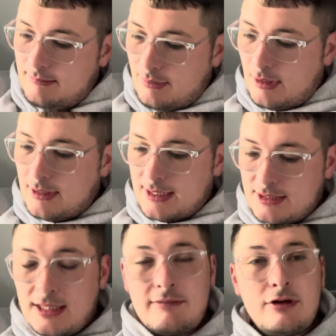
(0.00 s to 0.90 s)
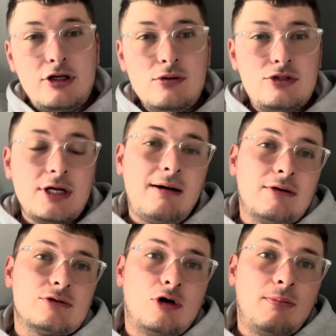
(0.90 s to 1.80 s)
But I'd like to give a huge shout out
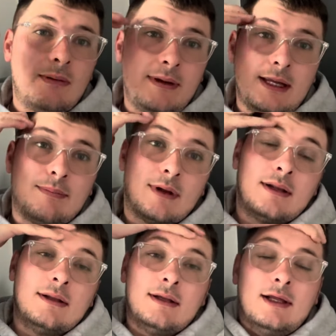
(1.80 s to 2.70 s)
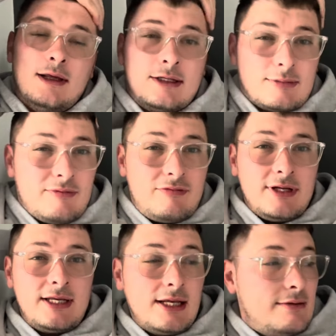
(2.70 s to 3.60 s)
to a couple of people. Because I've been
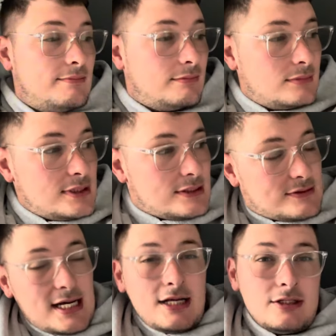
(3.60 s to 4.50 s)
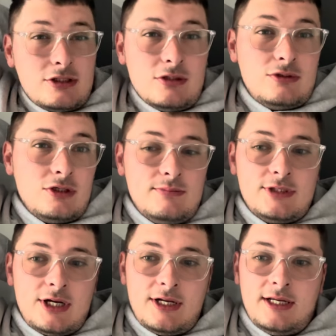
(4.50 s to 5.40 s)
thinking, since I've started this YouTube
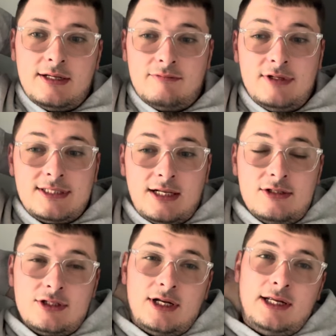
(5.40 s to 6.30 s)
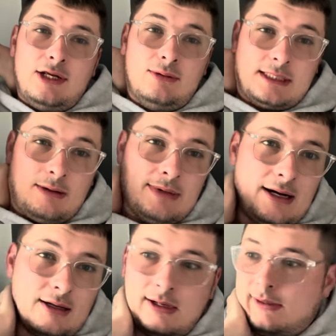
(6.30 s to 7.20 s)
journey and reselling journey, who's helped me out
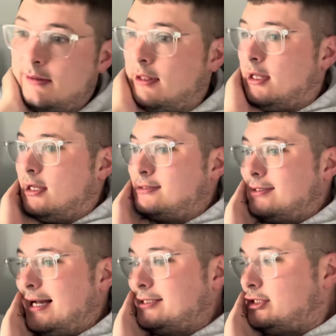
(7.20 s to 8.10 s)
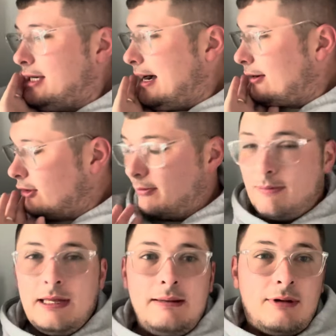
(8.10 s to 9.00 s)
a lot. So I'd like to shout out a couple of people.